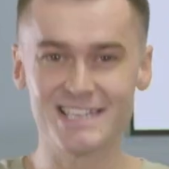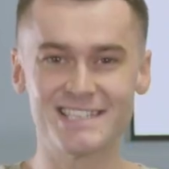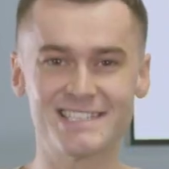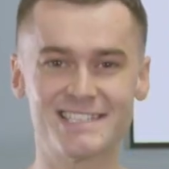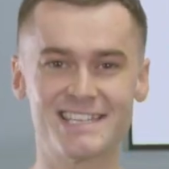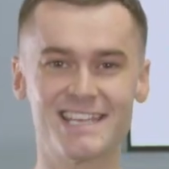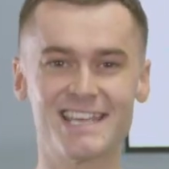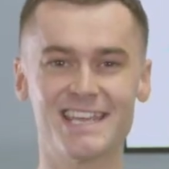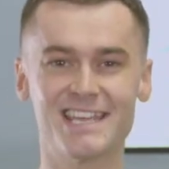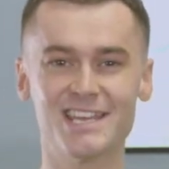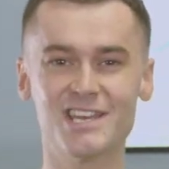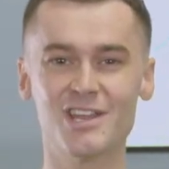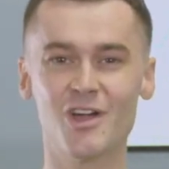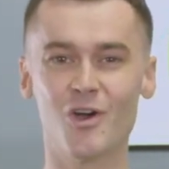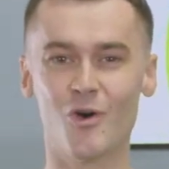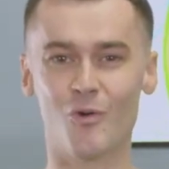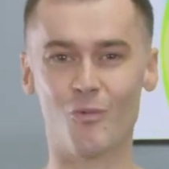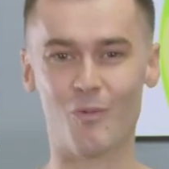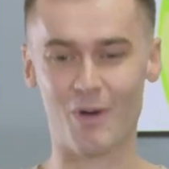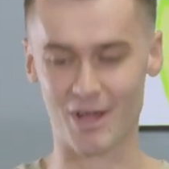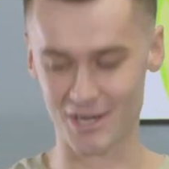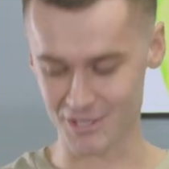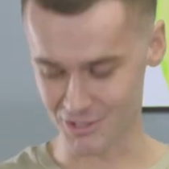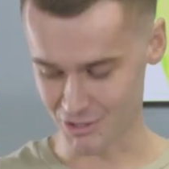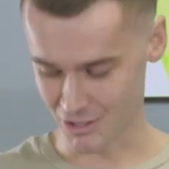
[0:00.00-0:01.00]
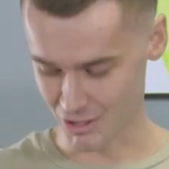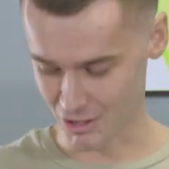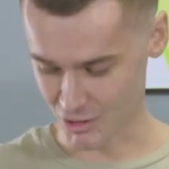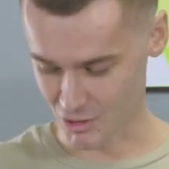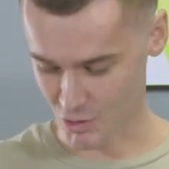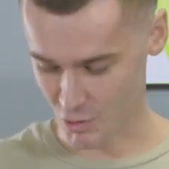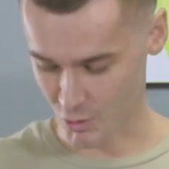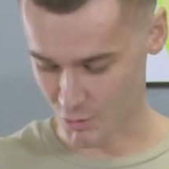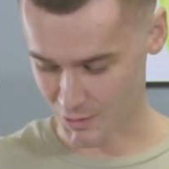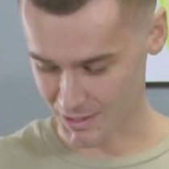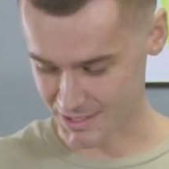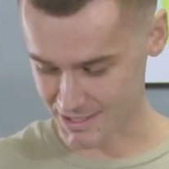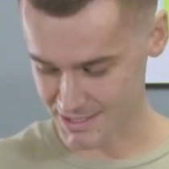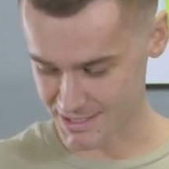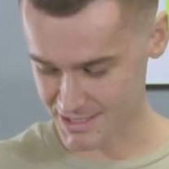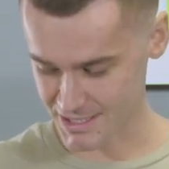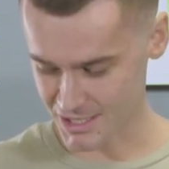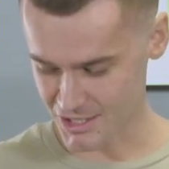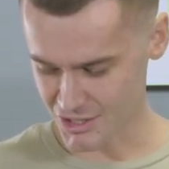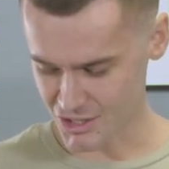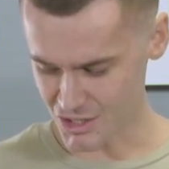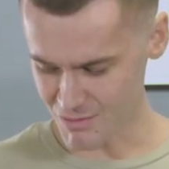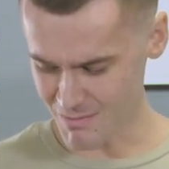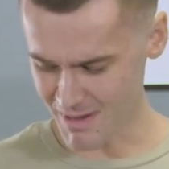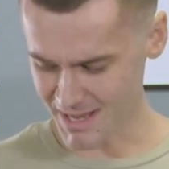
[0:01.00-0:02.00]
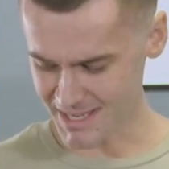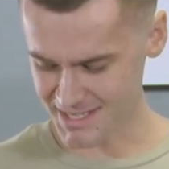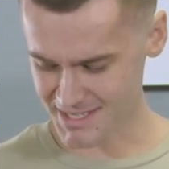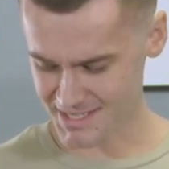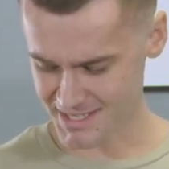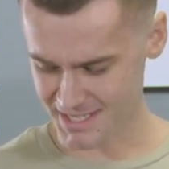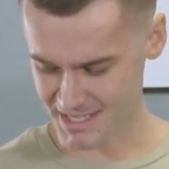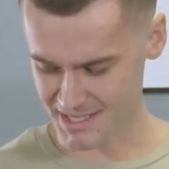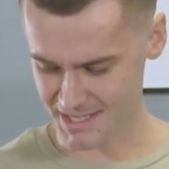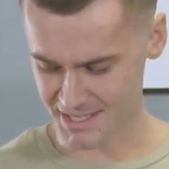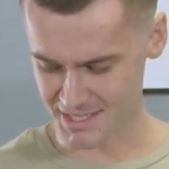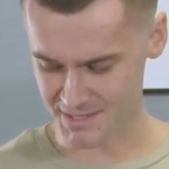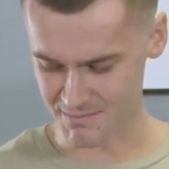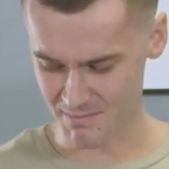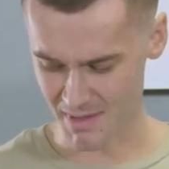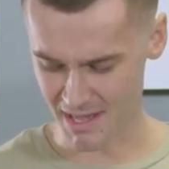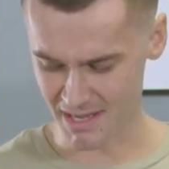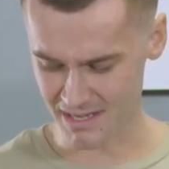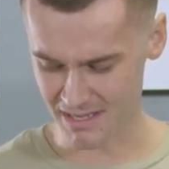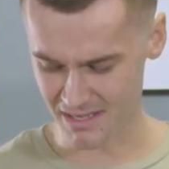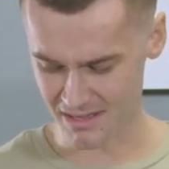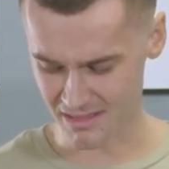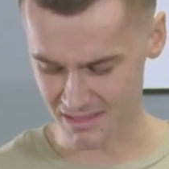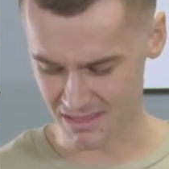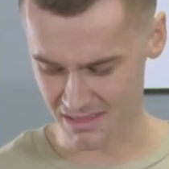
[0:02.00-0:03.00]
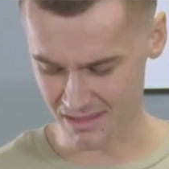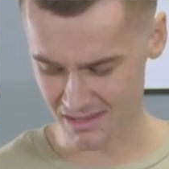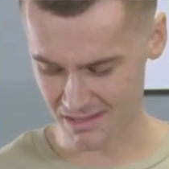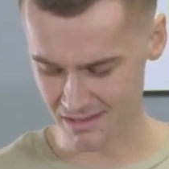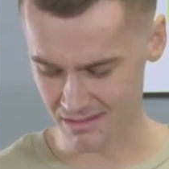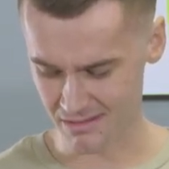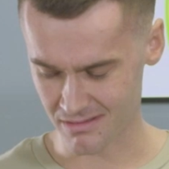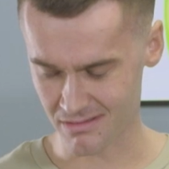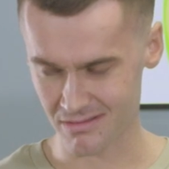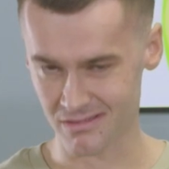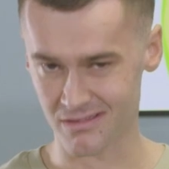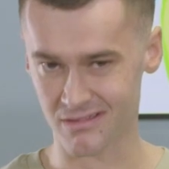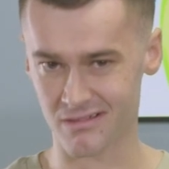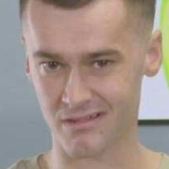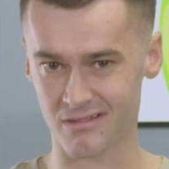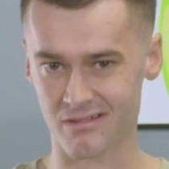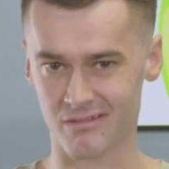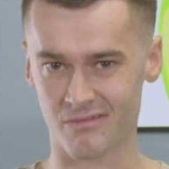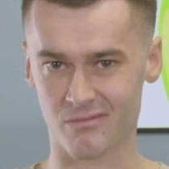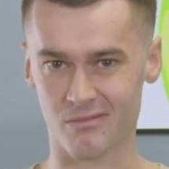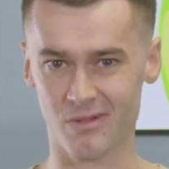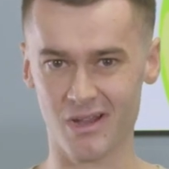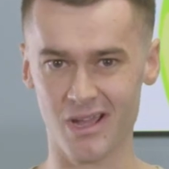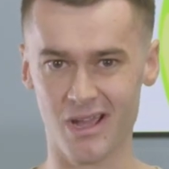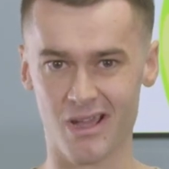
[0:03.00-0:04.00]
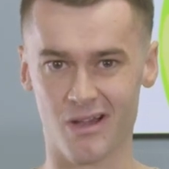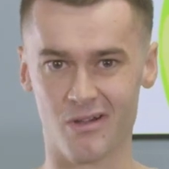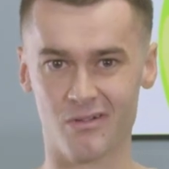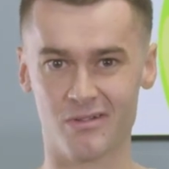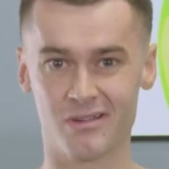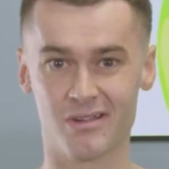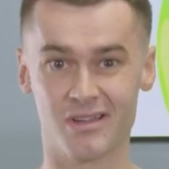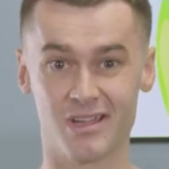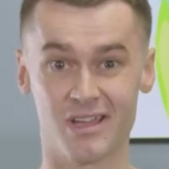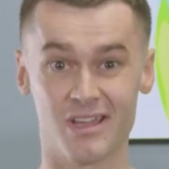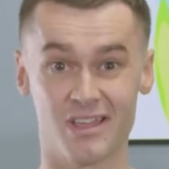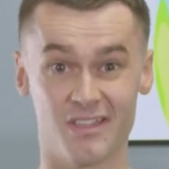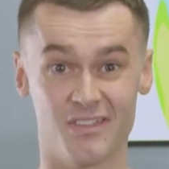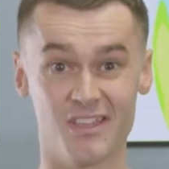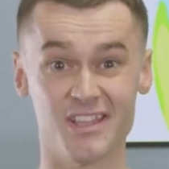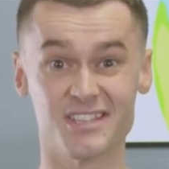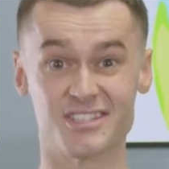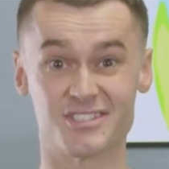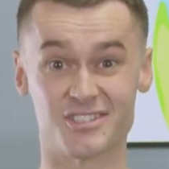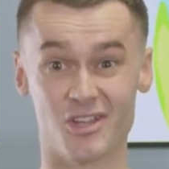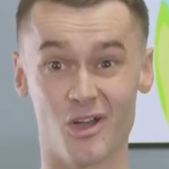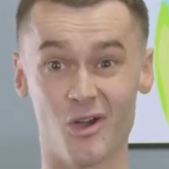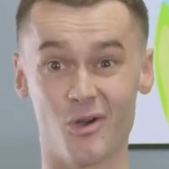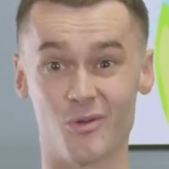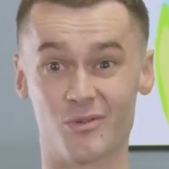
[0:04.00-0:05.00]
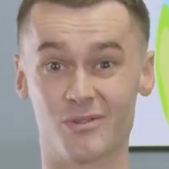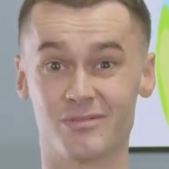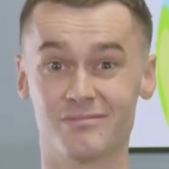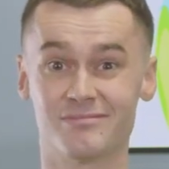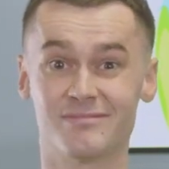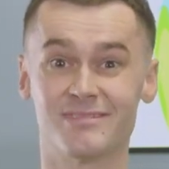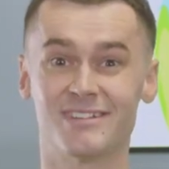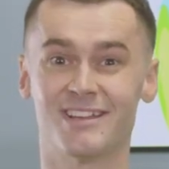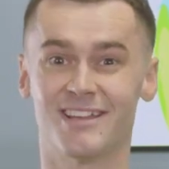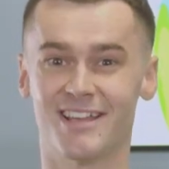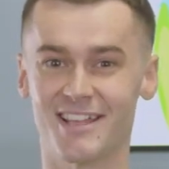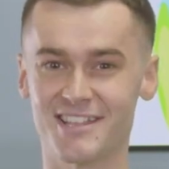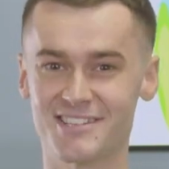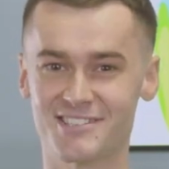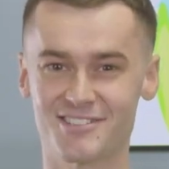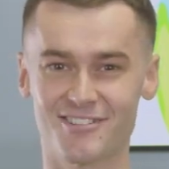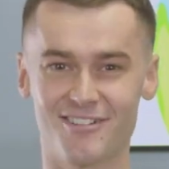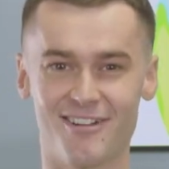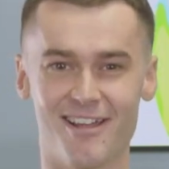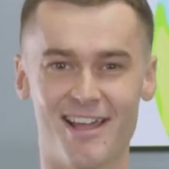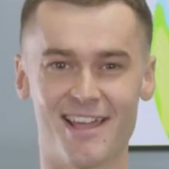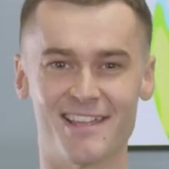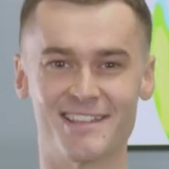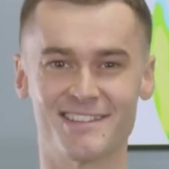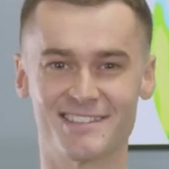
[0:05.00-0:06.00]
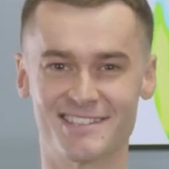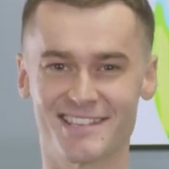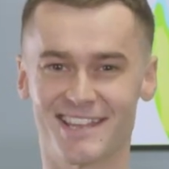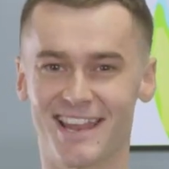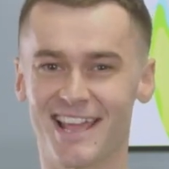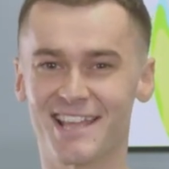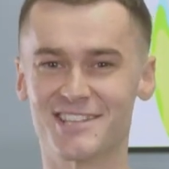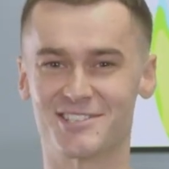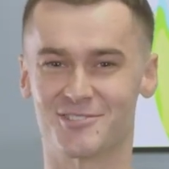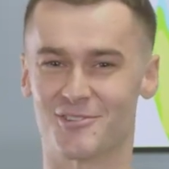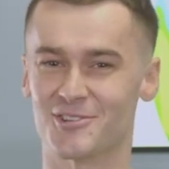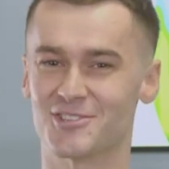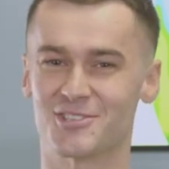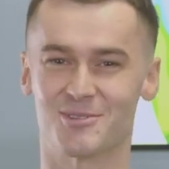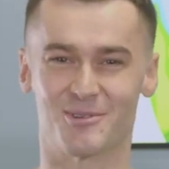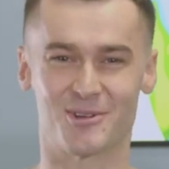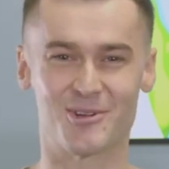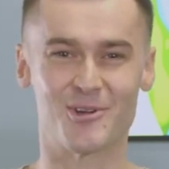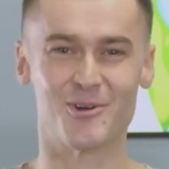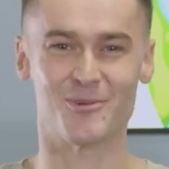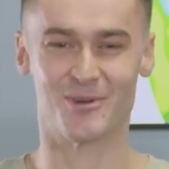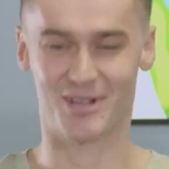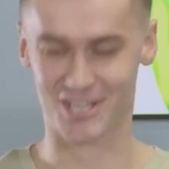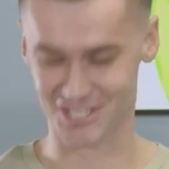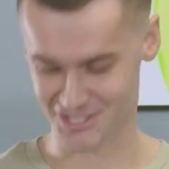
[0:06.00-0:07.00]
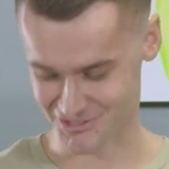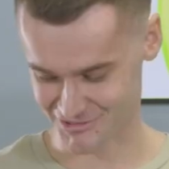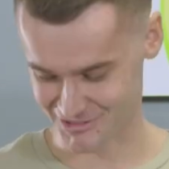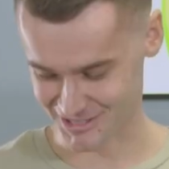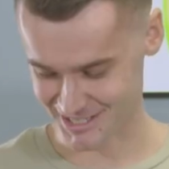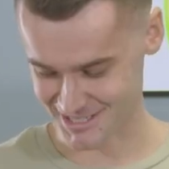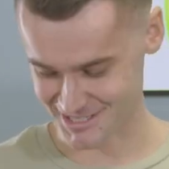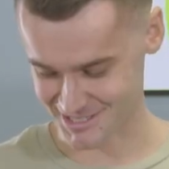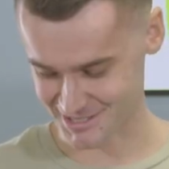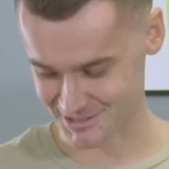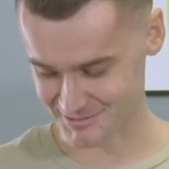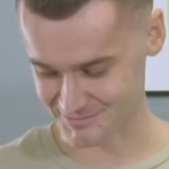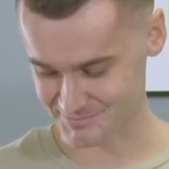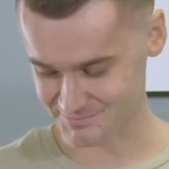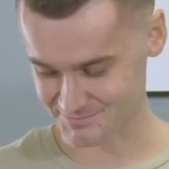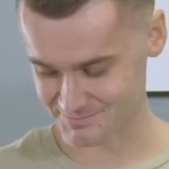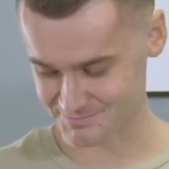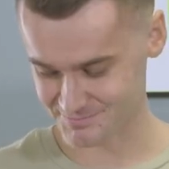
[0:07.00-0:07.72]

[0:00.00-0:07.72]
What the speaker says: 10 $1 coins. You might see this money and think, wow, this is old. That's all right. Today's also a cool history lesson.